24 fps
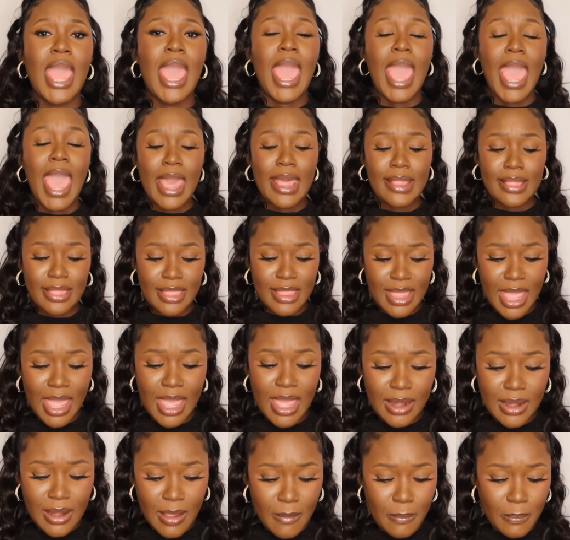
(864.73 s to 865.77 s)
And
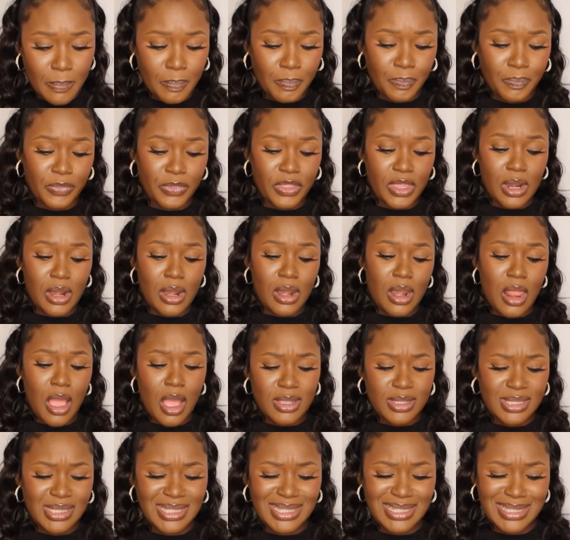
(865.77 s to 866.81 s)
then the
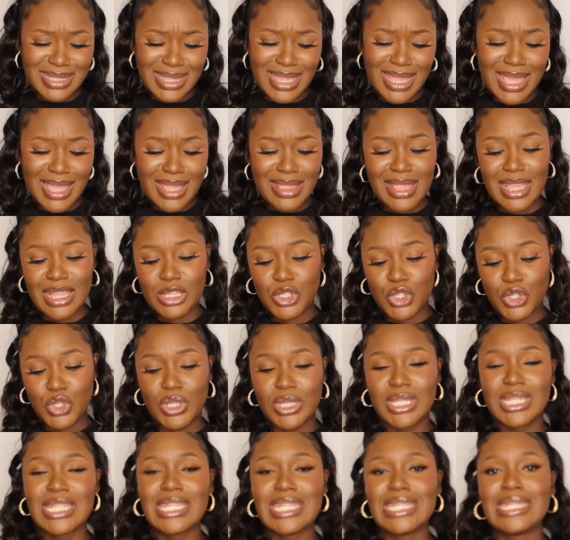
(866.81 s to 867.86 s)
last thing that
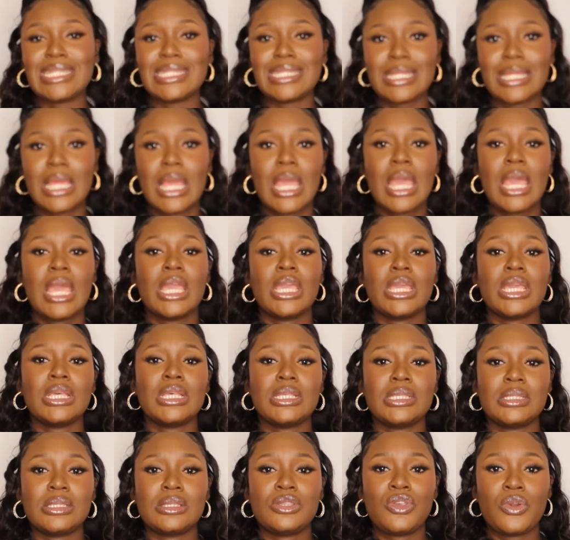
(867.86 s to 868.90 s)
you need
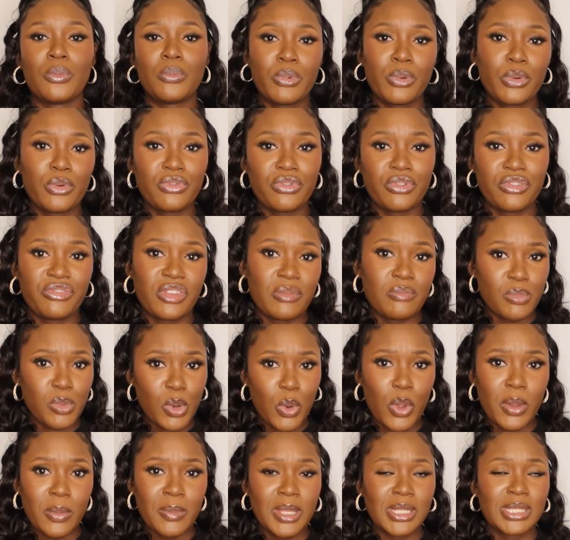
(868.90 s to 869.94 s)
is your proof of
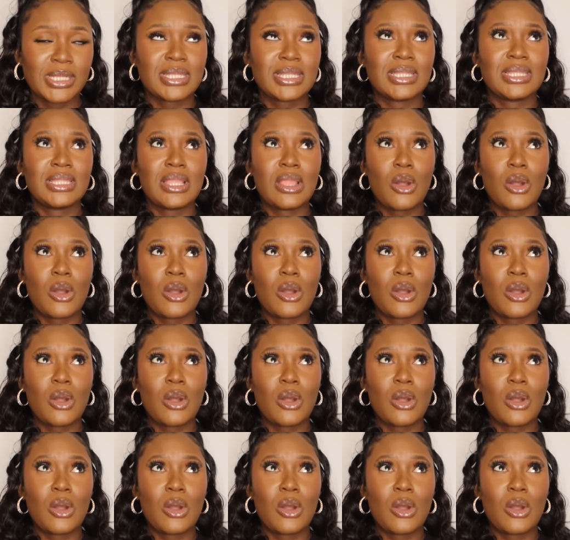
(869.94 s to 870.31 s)
employment,